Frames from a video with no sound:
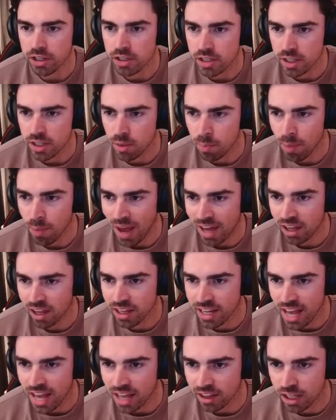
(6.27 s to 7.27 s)
see them
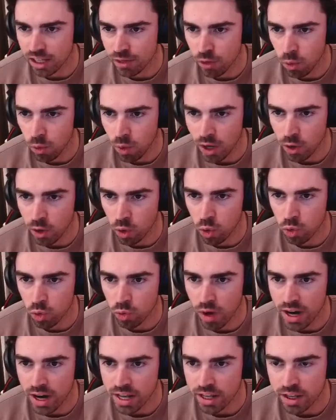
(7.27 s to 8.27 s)
battling out level 1
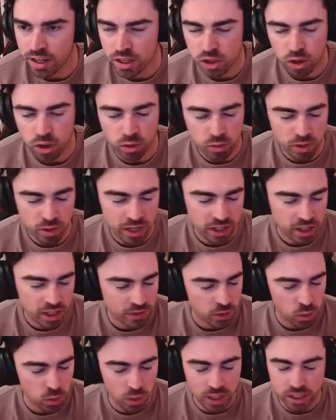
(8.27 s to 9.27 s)
already. These Korean
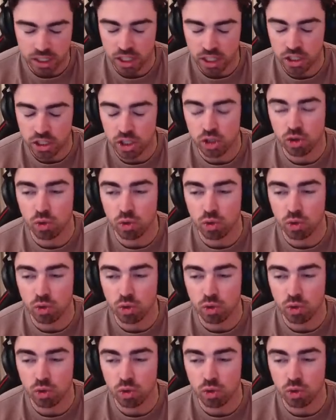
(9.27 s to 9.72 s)
level 1s are just